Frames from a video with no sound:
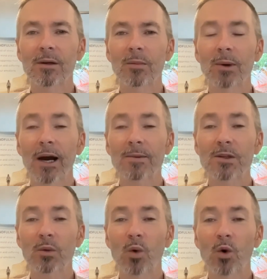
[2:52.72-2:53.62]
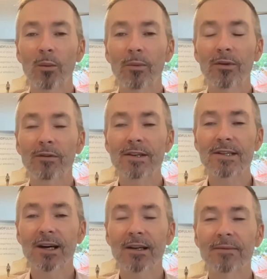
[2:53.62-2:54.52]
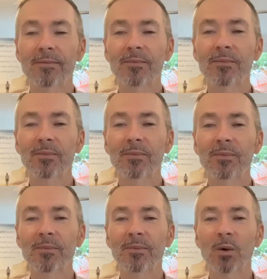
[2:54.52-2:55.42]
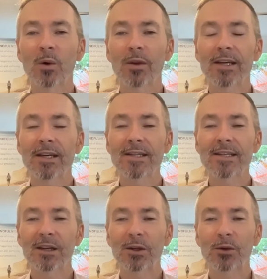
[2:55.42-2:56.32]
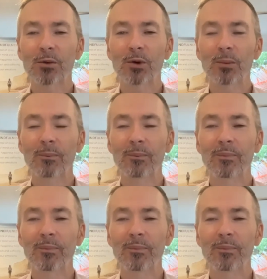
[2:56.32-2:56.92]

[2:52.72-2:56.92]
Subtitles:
perhaps the warmth of the sun or the heating in your room.